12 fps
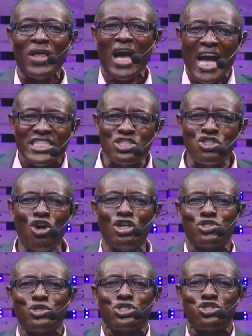Ask
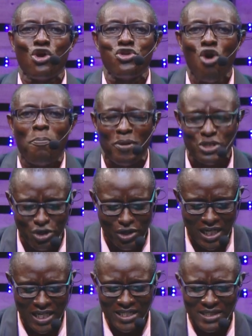God to show you
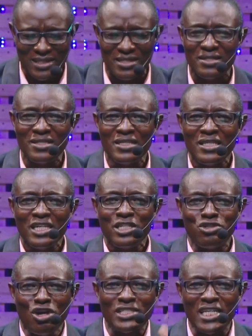opportunities.
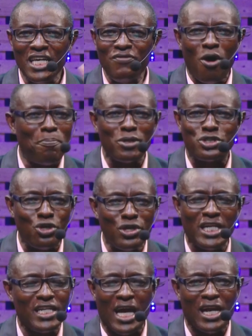Don't leave
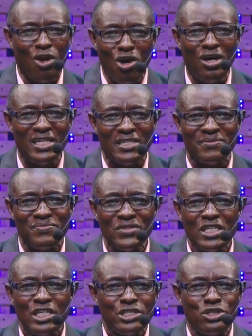opportunity alone.
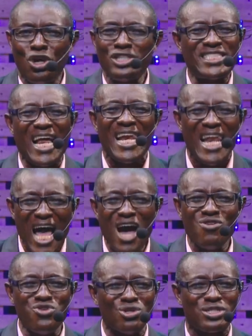Don't
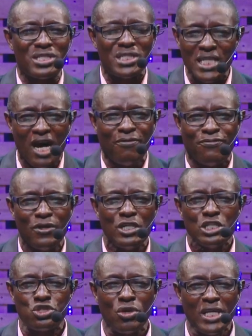allow
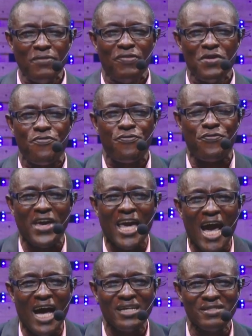yourself to live in
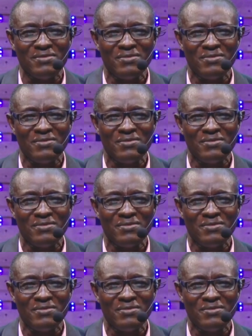fear.